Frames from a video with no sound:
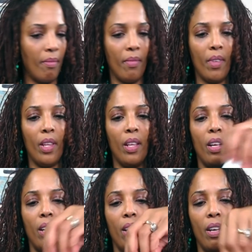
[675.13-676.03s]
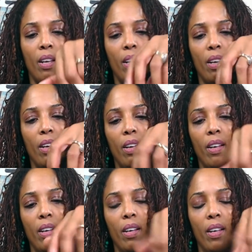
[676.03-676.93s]

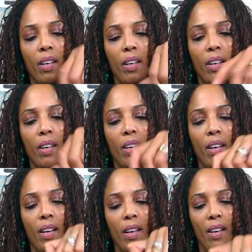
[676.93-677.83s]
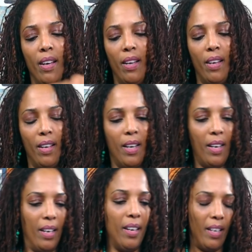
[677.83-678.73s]

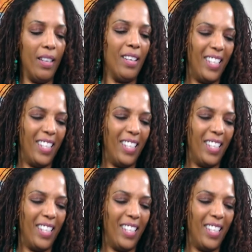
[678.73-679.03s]
No one is speaking in this clip.